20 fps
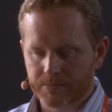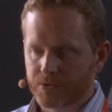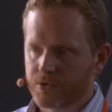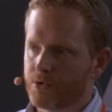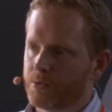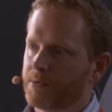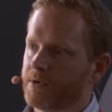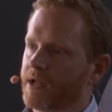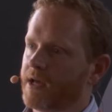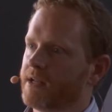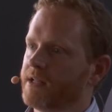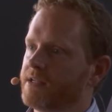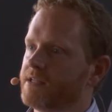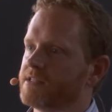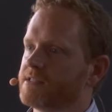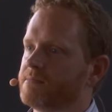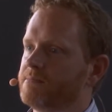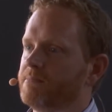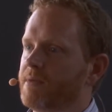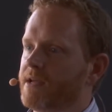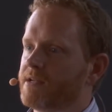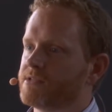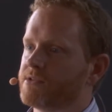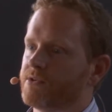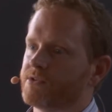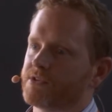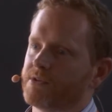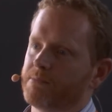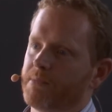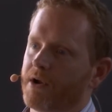Kubernetes,
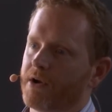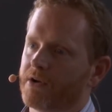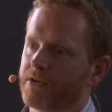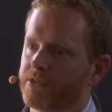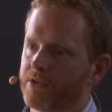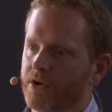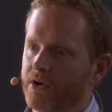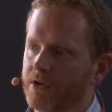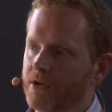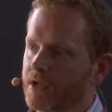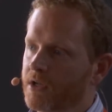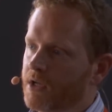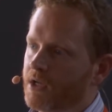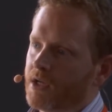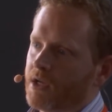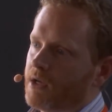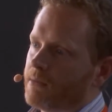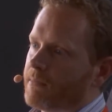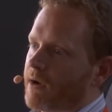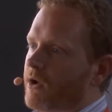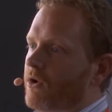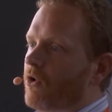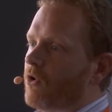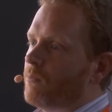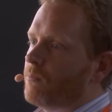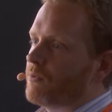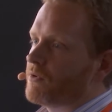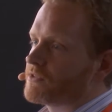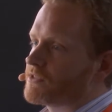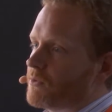Mesos, and Marathon. My
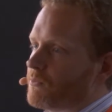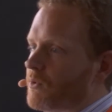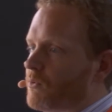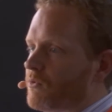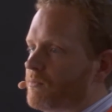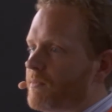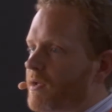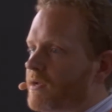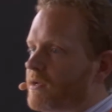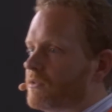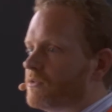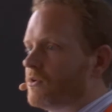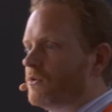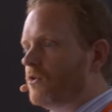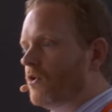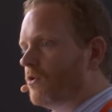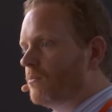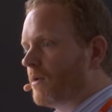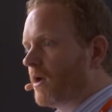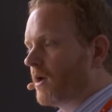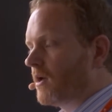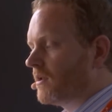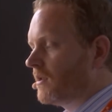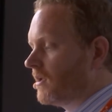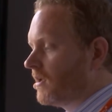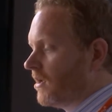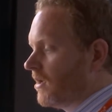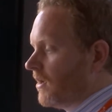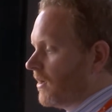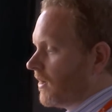hope was that we would make it to Nomad.
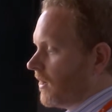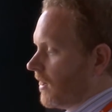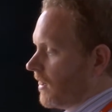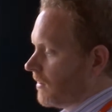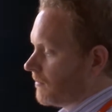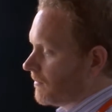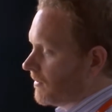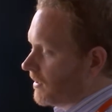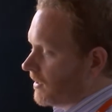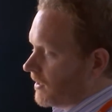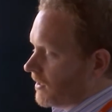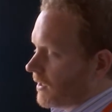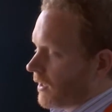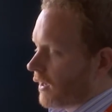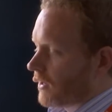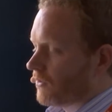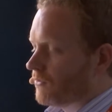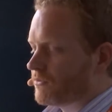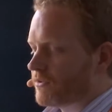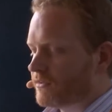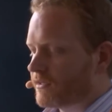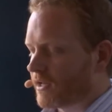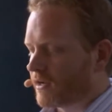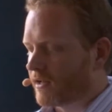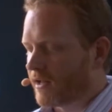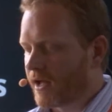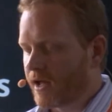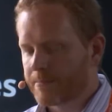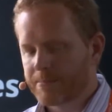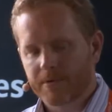I don't think
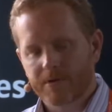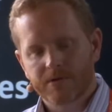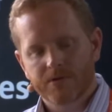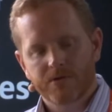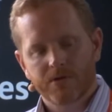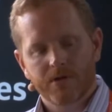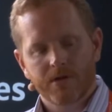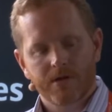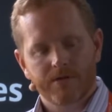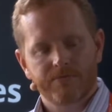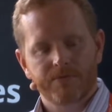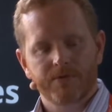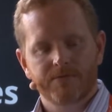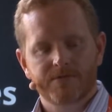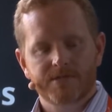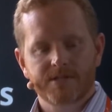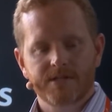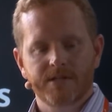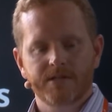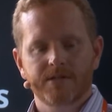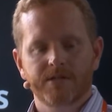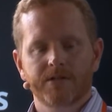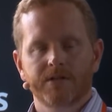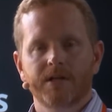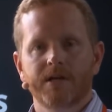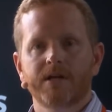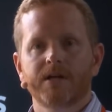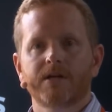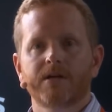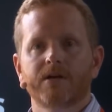that'll happen. If you've seen the
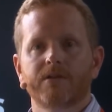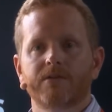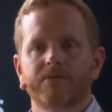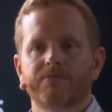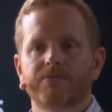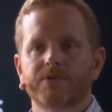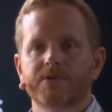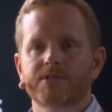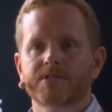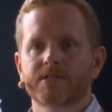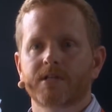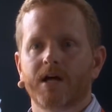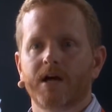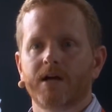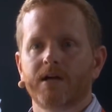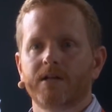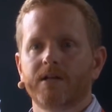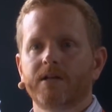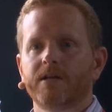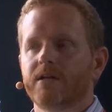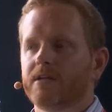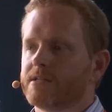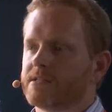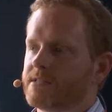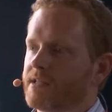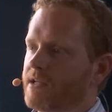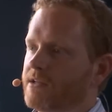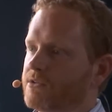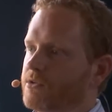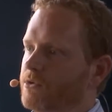link on the first slide,
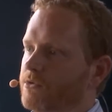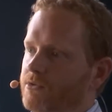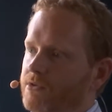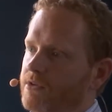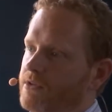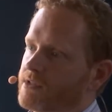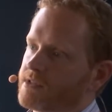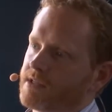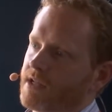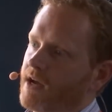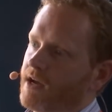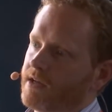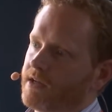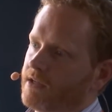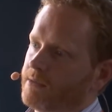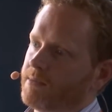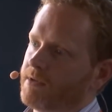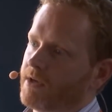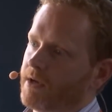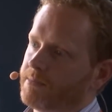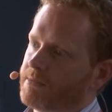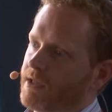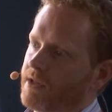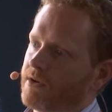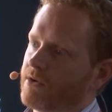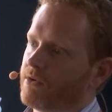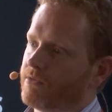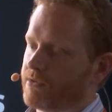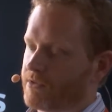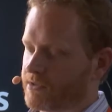stay tuned to the slide. It'll be
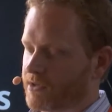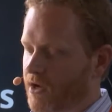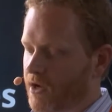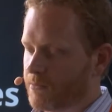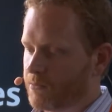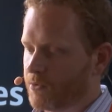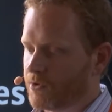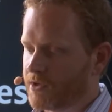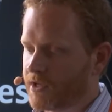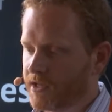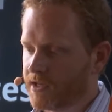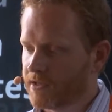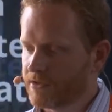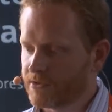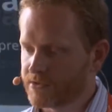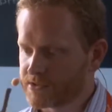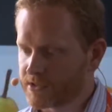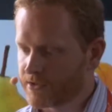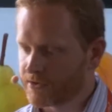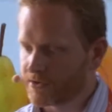updated over time. We'll get in those other